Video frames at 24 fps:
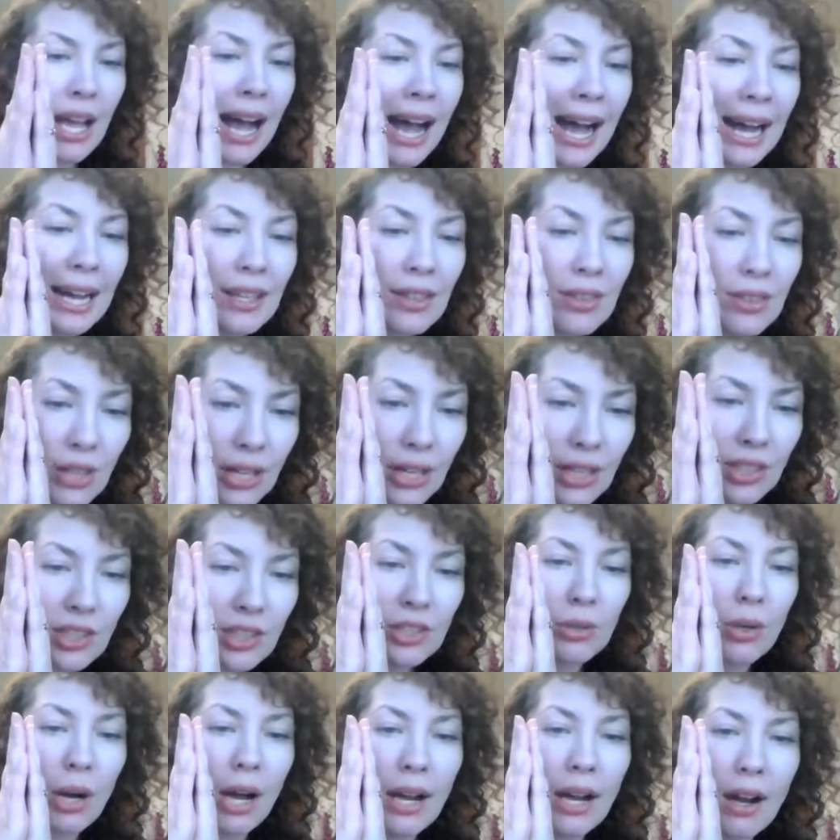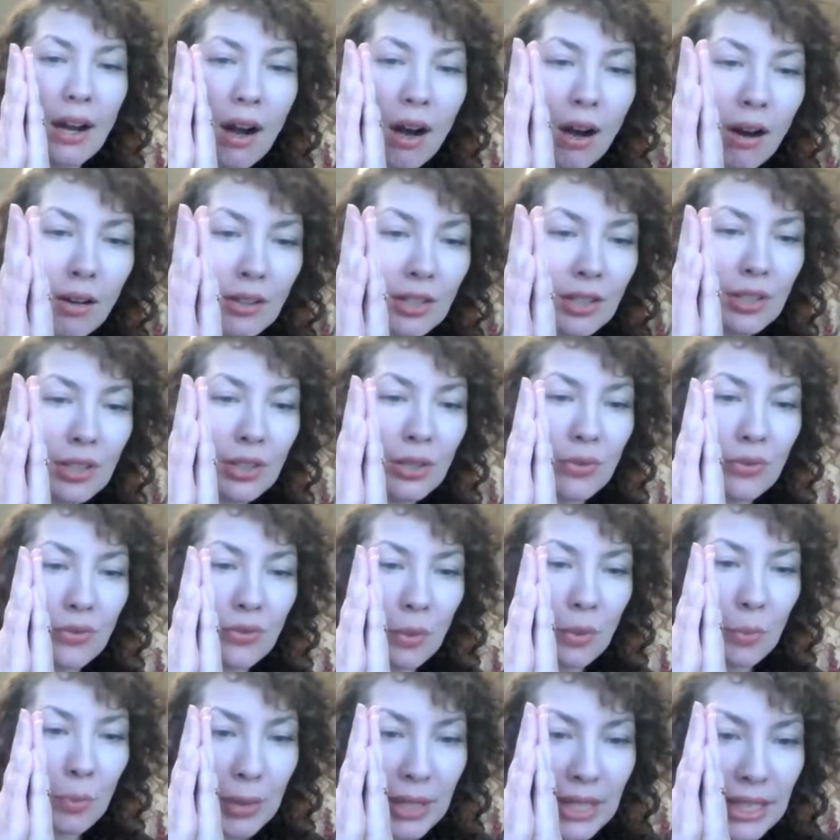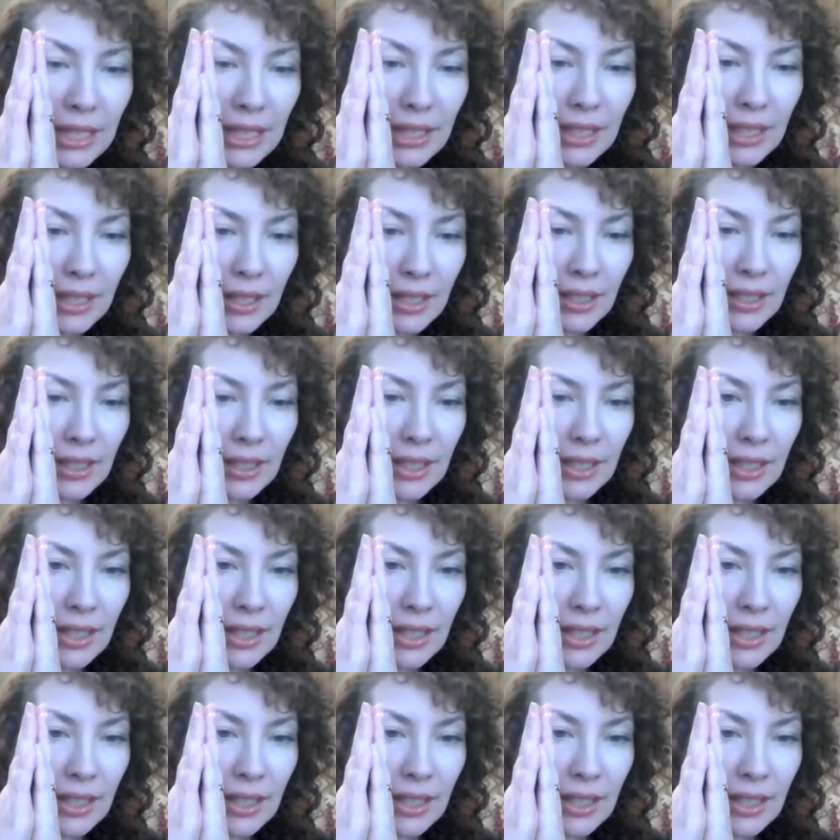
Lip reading: I thank you. I honor you for being here,